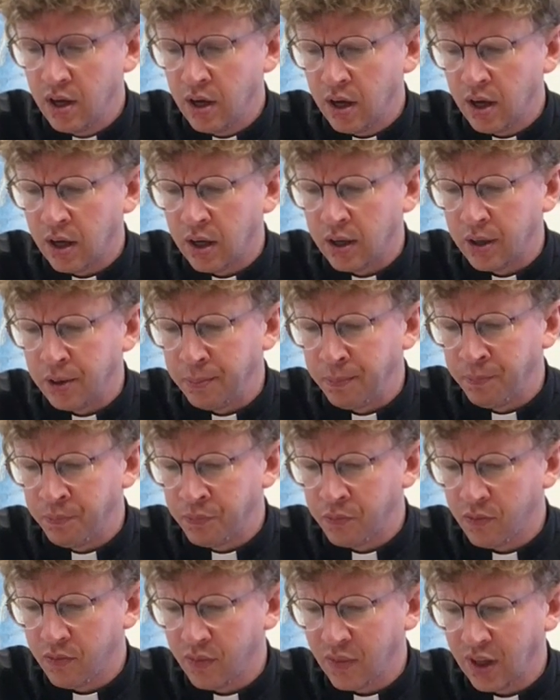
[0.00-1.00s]
Um,
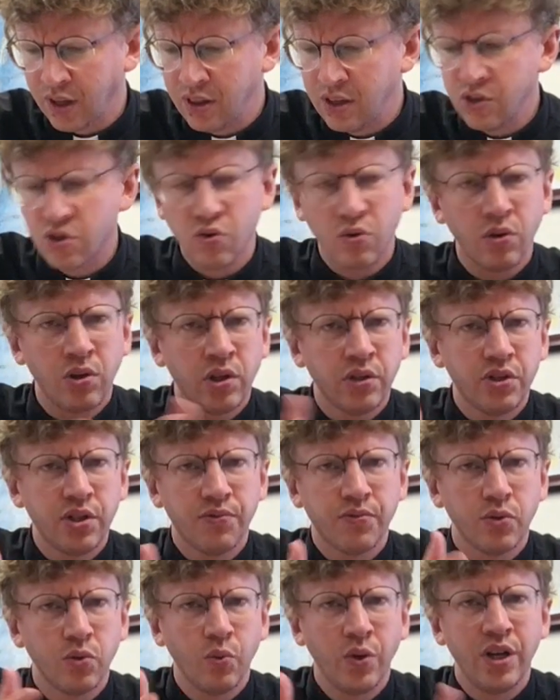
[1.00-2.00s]
these are all
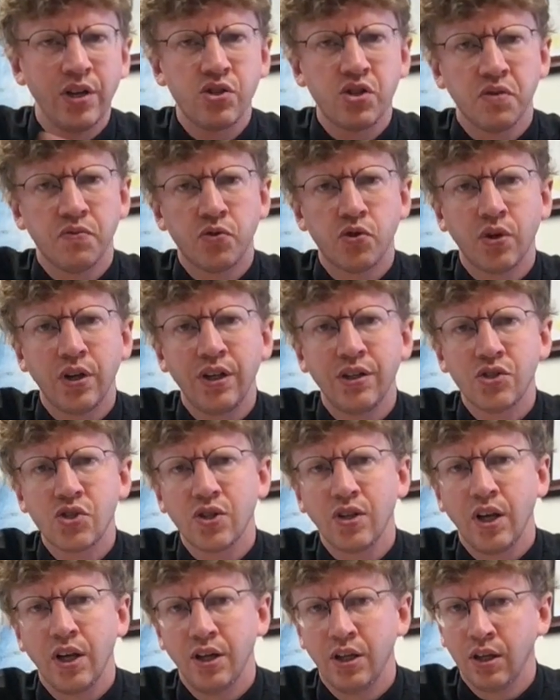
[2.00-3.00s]
different ways of
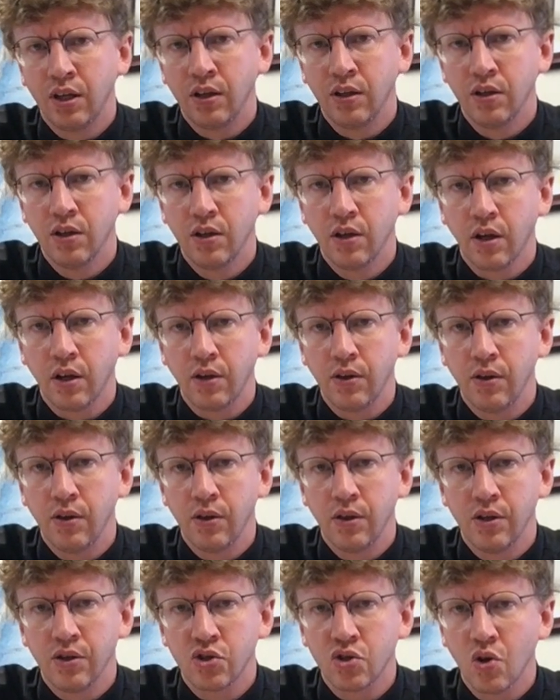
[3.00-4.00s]
translating uh,
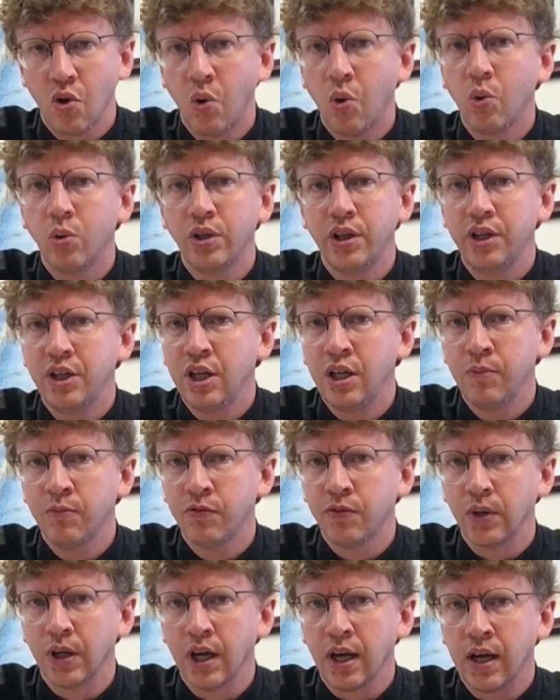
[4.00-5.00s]
this holy name
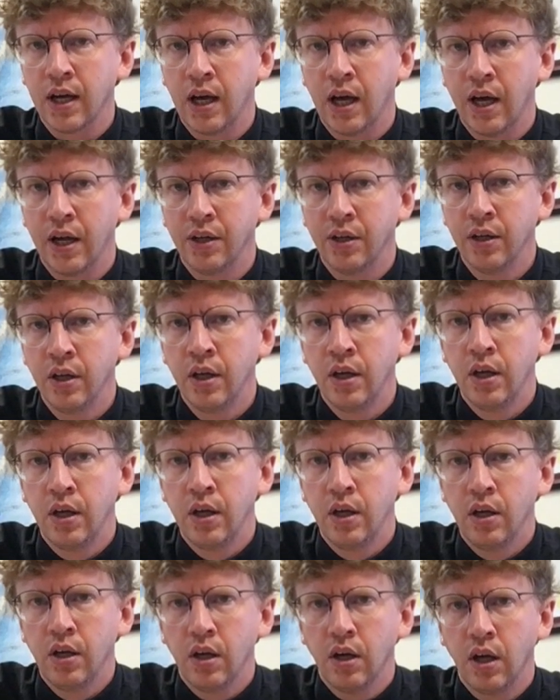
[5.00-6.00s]
for God
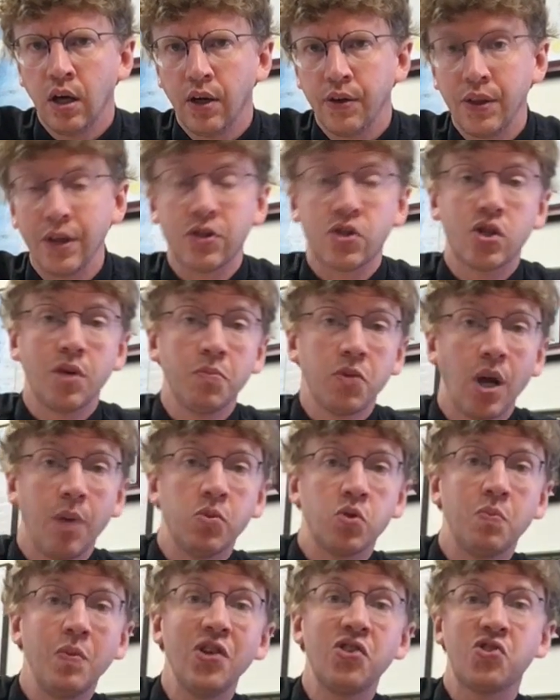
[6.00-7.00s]
uh, that's
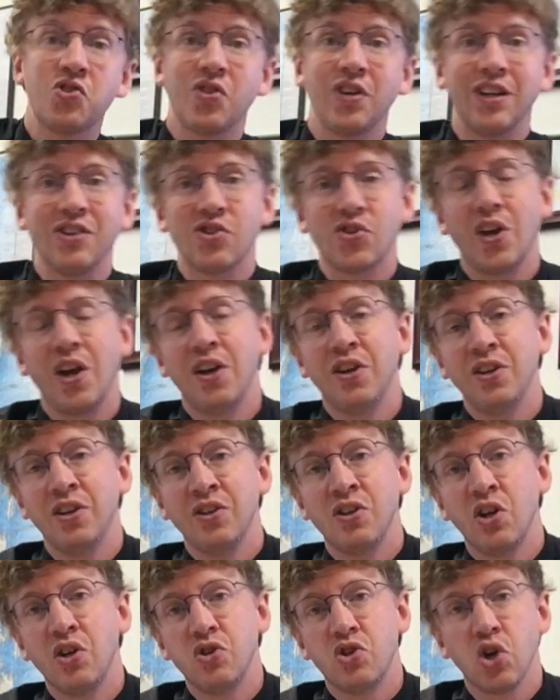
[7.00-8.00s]
sometimes
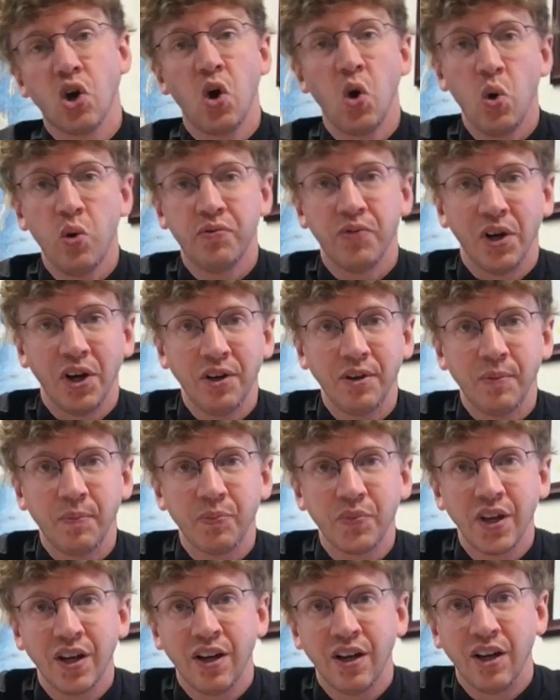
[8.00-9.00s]
mistranslated Jehovah,
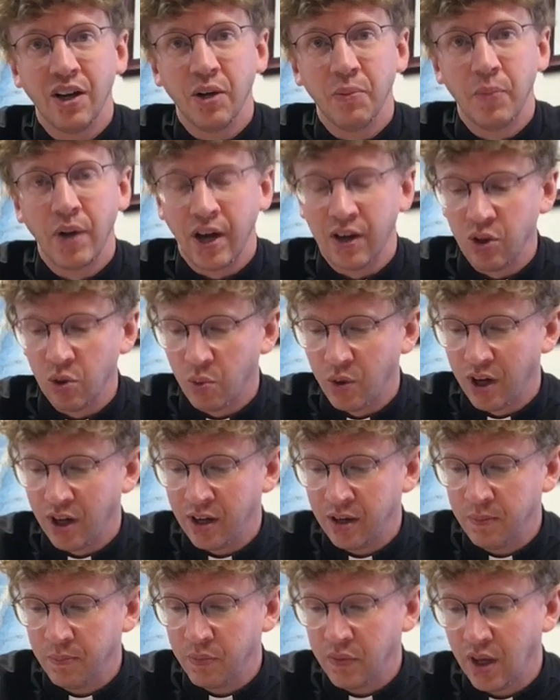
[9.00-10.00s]
uh, by the
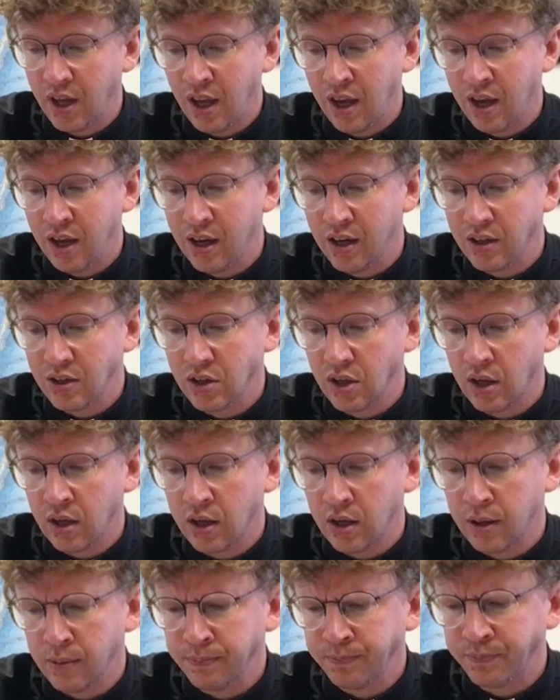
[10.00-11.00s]
way, and
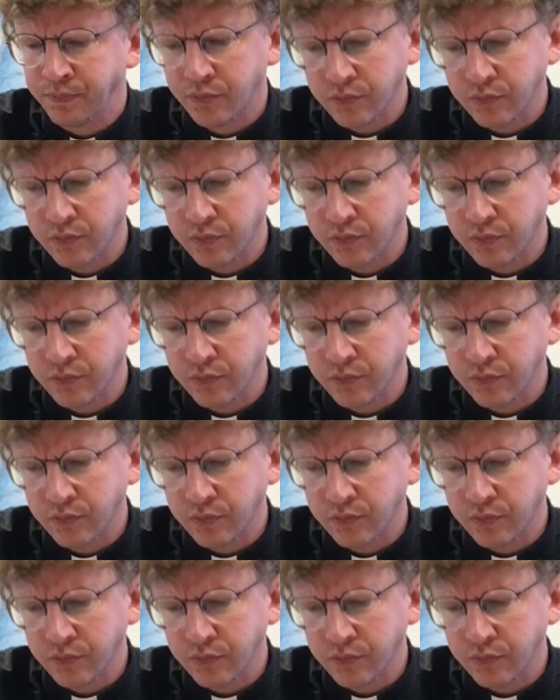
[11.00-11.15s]
um,